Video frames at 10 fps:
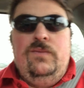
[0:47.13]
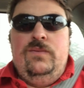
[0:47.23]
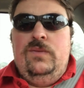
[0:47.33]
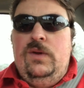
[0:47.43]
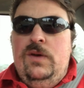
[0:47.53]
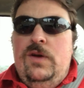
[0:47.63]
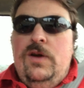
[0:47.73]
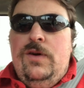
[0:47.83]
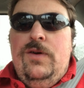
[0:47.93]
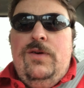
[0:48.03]

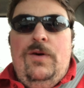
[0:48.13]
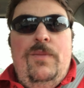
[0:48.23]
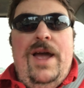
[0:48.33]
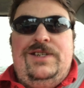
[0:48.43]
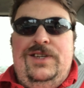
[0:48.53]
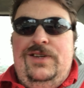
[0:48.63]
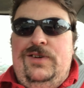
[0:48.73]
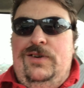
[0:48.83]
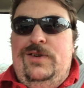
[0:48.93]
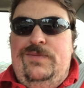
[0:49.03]
I'm actually
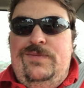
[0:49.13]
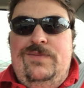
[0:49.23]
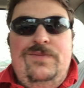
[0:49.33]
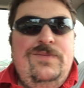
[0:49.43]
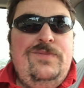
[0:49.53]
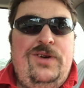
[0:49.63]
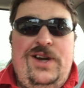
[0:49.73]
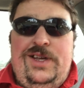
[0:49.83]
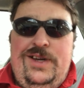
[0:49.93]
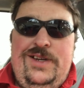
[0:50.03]
doing
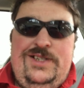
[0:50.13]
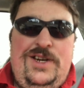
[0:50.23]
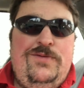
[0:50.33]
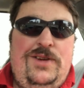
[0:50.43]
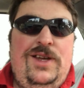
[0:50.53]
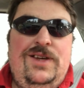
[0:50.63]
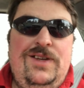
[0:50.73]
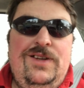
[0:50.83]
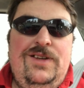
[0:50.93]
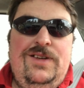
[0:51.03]
pretty good shifting.
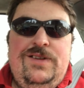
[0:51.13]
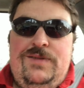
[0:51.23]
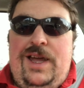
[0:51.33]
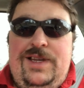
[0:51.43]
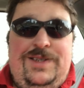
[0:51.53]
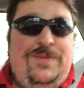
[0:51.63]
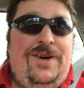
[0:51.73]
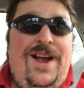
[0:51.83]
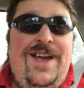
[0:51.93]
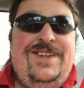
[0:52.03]
Kind of
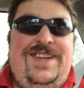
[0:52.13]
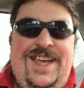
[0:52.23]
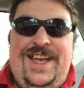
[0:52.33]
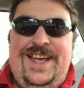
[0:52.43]
surprised.